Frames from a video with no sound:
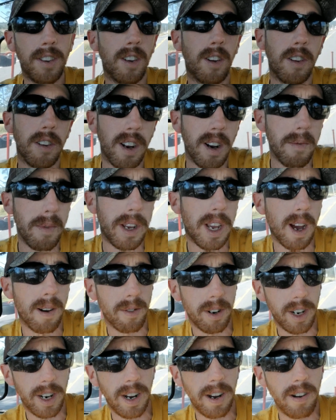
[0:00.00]
only going to be
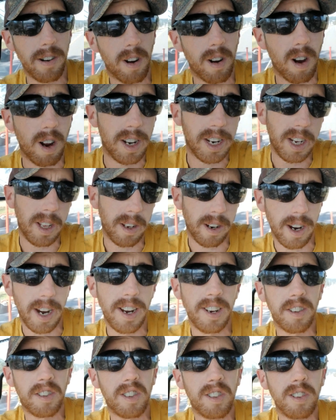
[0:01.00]
coming out on either
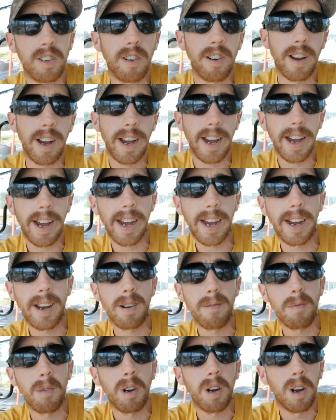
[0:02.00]
Instagram
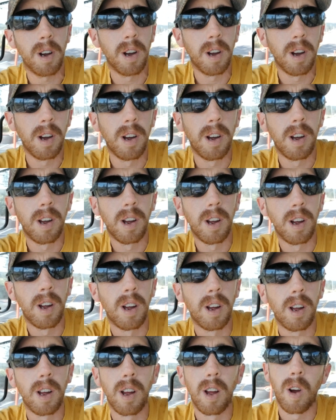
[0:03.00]

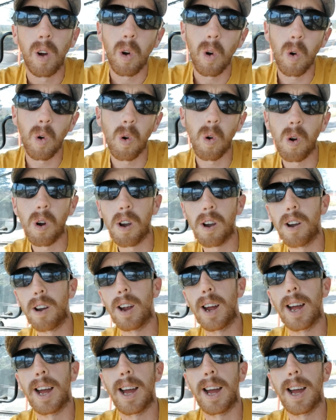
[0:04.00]
or